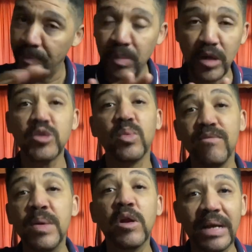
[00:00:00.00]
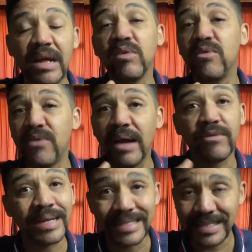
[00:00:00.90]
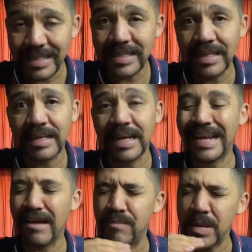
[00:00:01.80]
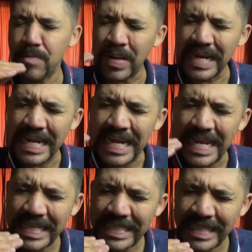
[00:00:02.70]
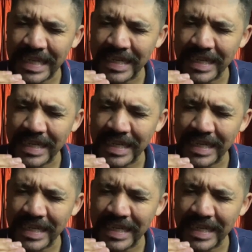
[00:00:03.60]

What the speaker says: because we've been on level 5 consistently, and I've been policing